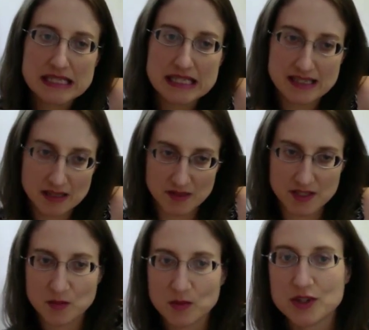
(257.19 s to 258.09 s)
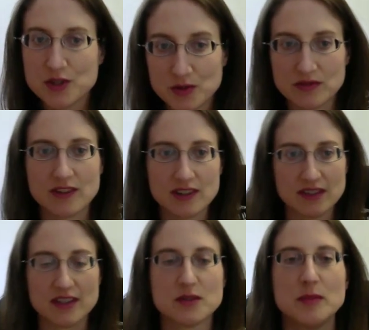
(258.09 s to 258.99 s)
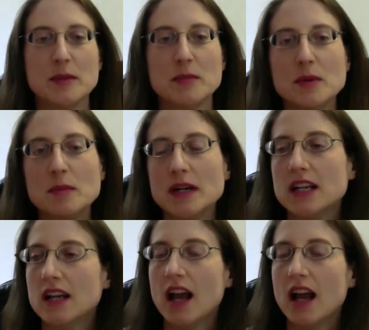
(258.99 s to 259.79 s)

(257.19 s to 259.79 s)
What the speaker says: not something you want to do in front of other people, but